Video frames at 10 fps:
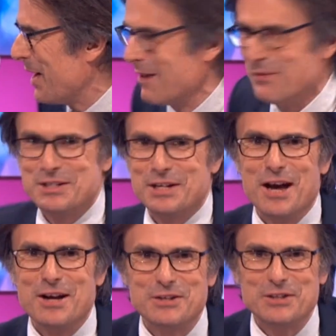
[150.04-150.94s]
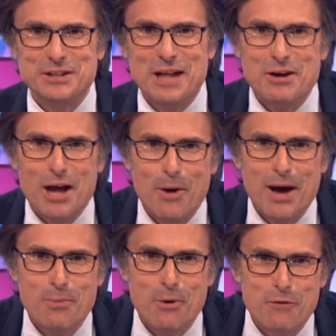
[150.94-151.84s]
we've got adverts to go to, so don't go
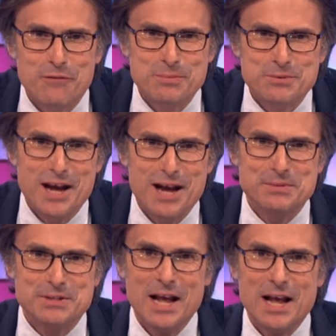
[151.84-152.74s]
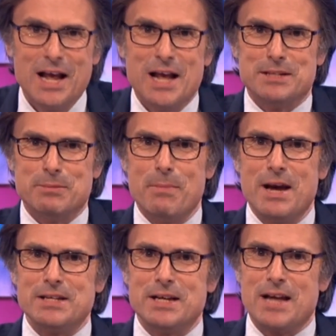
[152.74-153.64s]
away. More from James. Some
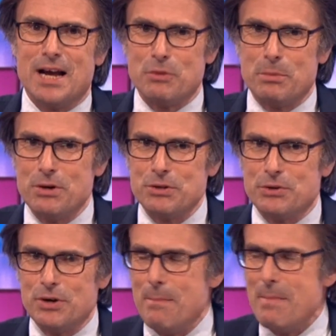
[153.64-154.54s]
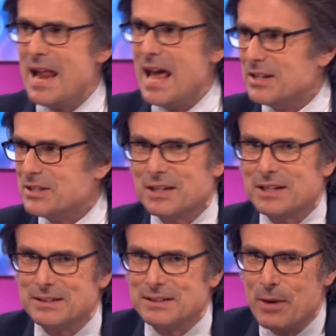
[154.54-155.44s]
amazing stats from Anushka in a
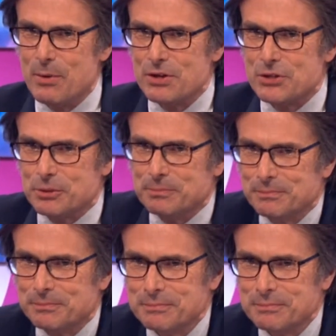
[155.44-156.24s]
minute. Stay with us.